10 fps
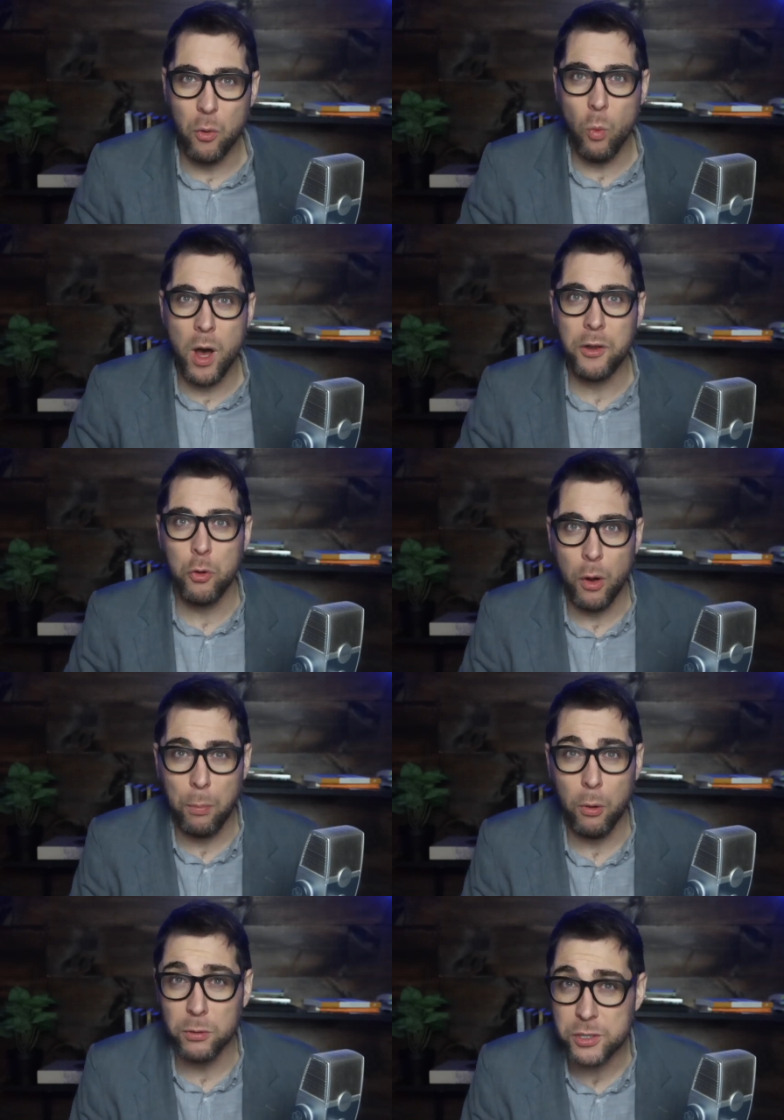the one who
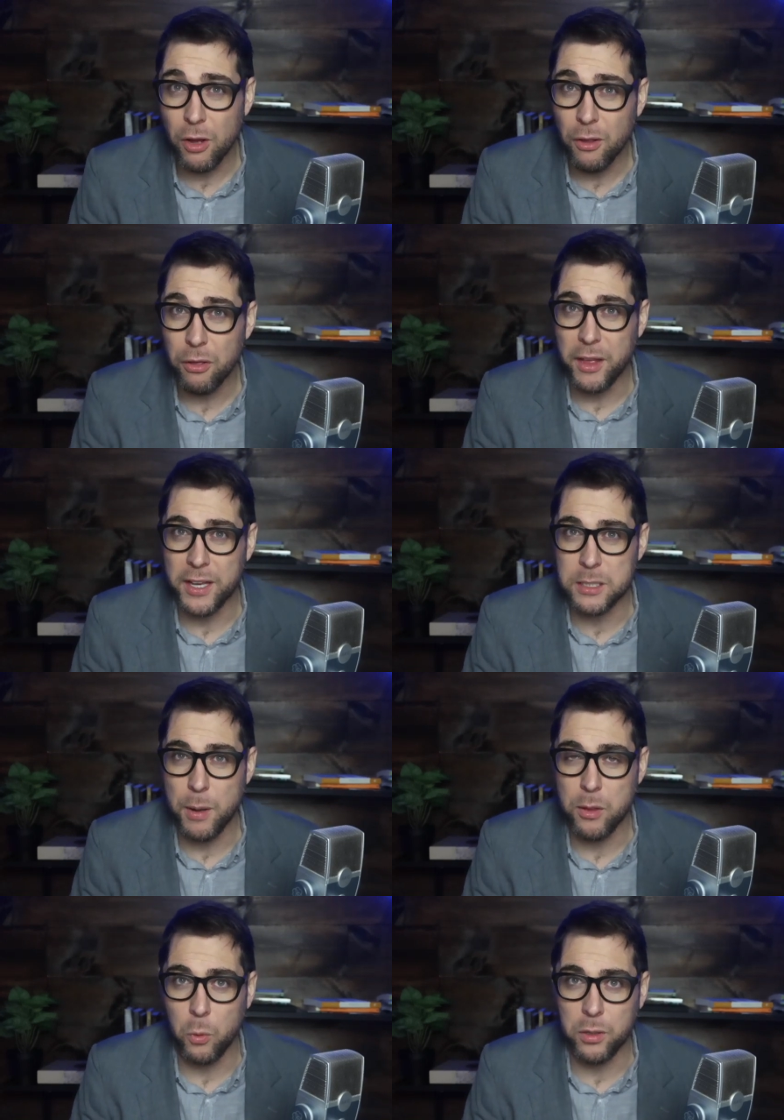upholds all things
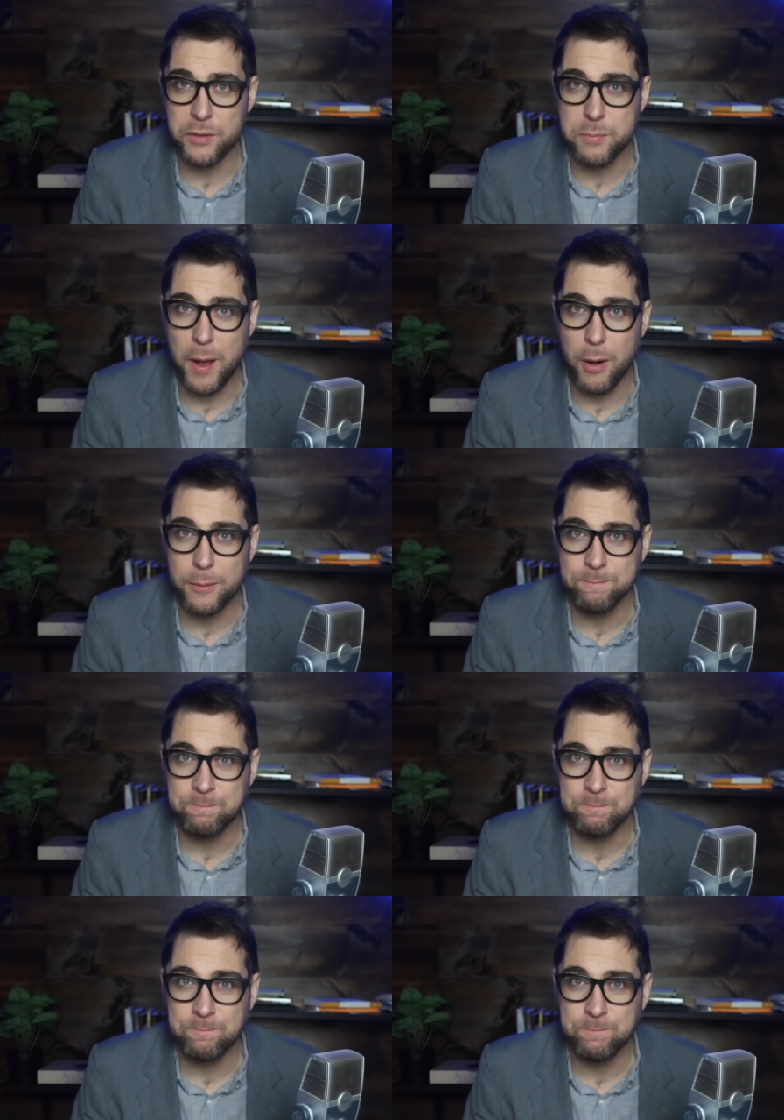by the word of his
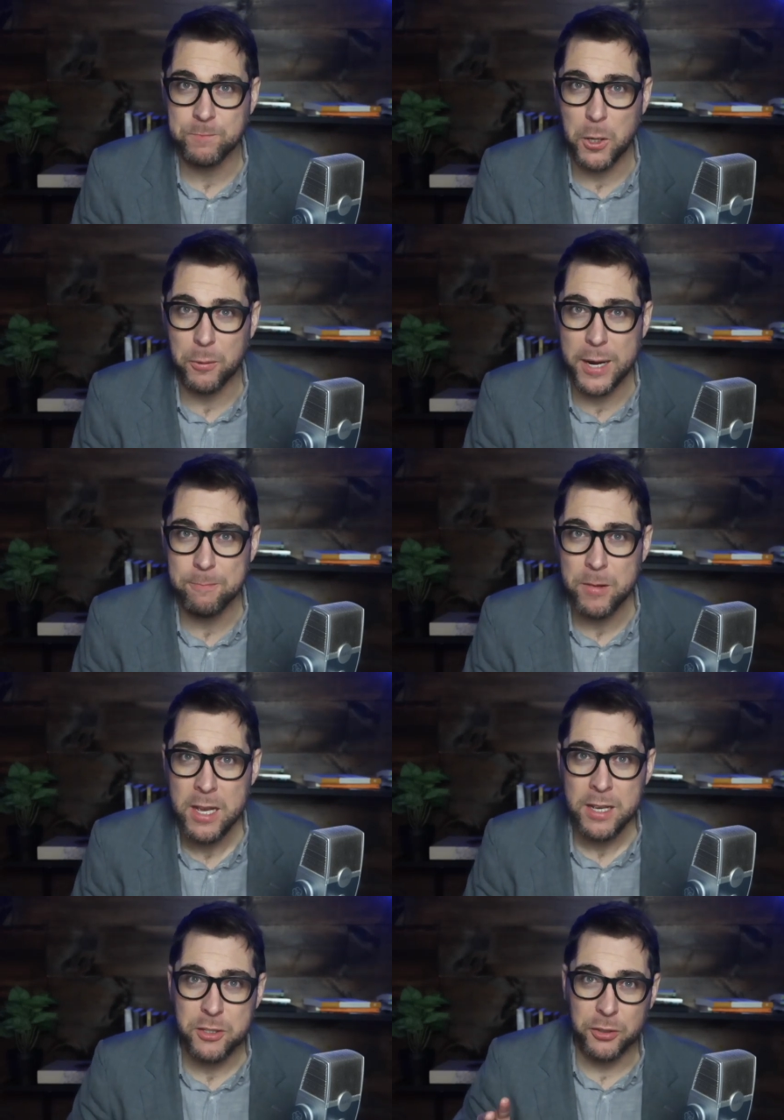power. All right,
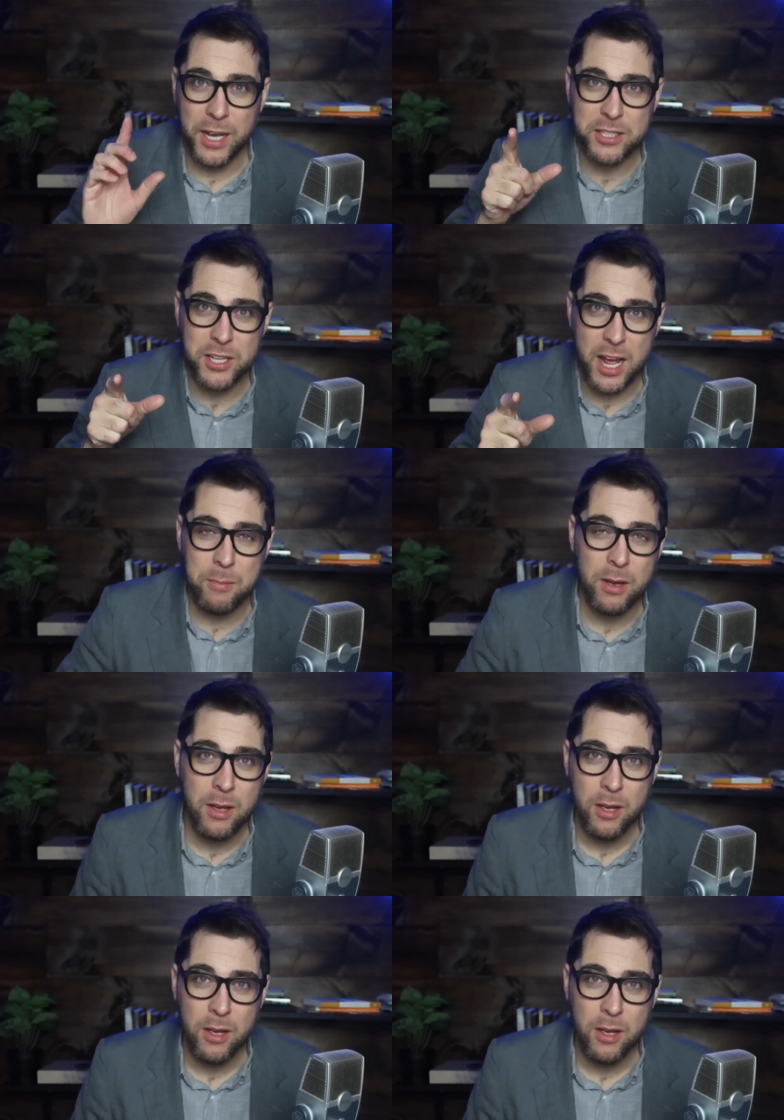until next time,